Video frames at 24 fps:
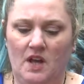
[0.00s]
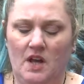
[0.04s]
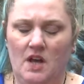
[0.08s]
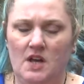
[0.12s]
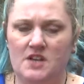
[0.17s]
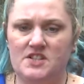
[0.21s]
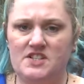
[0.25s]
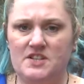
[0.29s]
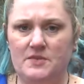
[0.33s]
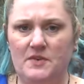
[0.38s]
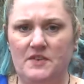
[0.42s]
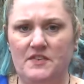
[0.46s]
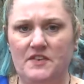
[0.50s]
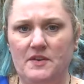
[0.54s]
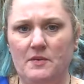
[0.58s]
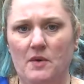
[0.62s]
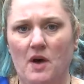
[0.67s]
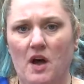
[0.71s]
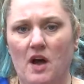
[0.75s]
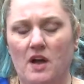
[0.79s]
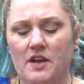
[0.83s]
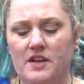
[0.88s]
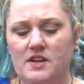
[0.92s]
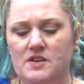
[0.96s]
So if you
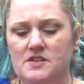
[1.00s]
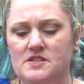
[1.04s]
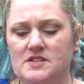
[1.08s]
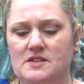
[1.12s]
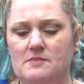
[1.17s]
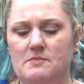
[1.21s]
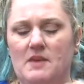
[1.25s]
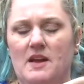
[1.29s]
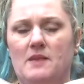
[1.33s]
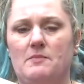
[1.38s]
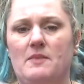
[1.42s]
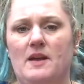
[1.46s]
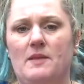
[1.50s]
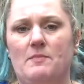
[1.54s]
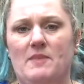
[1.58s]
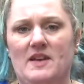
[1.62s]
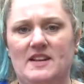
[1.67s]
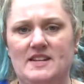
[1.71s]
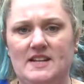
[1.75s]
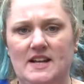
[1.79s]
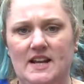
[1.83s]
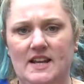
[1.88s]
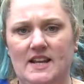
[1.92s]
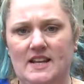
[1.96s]
are using man-made
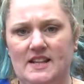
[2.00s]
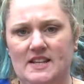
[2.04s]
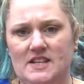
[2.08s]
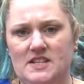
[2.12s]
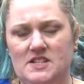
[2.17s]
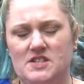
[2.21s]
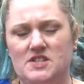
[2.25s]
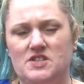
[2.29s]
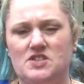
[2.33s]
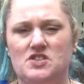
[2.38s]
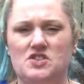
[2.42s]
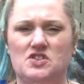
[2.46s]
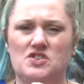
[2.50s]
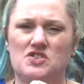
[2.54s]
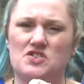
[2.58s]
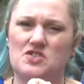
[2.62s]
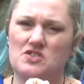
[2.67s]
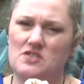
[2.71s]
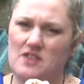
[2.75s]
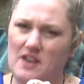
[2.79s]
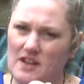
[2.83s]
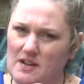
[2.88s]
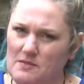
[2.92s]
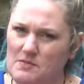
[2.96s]
bedding like this, just
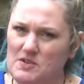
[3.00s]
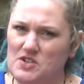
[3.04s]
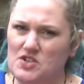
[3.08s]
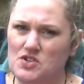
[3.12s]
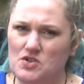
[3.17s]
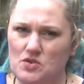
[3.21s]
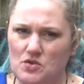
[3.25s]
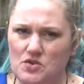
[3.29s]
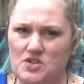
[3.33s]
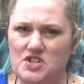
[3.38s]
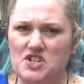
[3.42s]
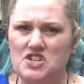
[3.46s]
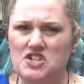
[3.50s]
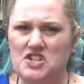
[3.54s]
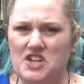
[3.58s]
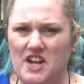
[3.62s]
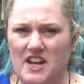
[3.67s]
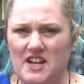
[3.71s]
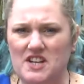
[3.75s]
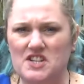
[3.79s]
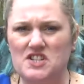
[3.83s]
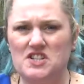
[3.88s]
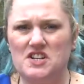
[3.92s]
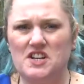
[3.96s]
try and be sure to
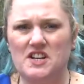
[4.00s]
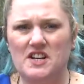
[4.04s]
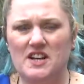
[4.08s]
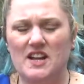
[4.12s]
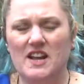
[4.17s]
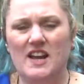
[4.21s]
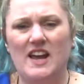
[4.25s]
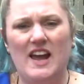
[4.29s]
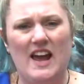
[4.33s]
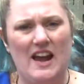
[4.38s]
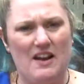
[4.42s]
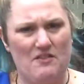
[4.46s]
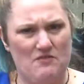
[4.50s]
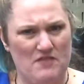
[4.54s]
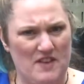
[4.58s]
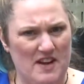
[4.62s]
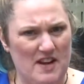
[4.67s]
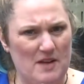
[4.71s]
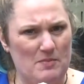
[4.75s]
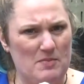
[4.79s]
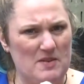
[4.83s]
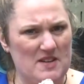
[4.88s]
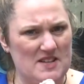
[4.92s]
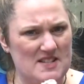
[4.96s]
change it every
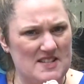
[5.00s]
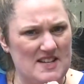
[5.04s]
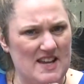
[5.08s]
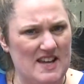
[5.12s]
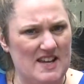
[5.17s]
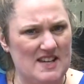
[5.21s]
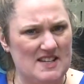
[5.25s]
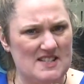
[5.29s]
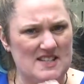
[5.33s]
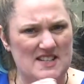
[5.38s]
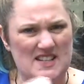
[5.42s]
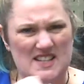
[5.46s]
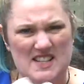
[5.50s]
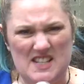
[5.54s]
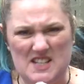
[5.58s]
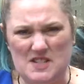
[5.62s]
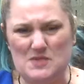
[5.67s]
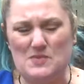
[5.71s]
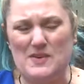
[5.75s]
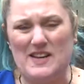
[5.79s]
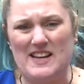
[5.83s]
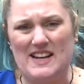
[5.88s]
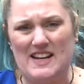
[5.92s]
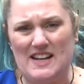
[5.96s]
couple of days, at
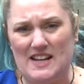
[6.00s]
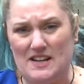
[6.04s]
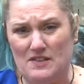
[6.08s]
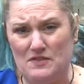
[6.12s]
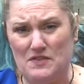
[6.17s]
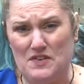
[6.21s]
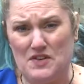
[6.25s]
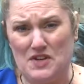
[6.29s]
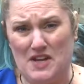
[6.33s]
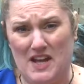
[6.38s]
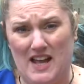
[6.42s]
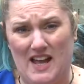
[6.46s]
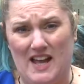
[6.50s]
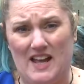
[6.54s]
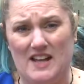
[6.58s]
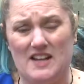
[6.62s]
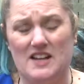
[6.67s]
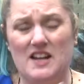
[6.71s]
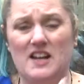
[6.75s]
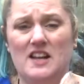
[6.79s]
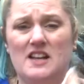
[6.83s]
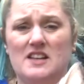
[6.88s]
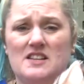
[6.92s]
least weekly if you can,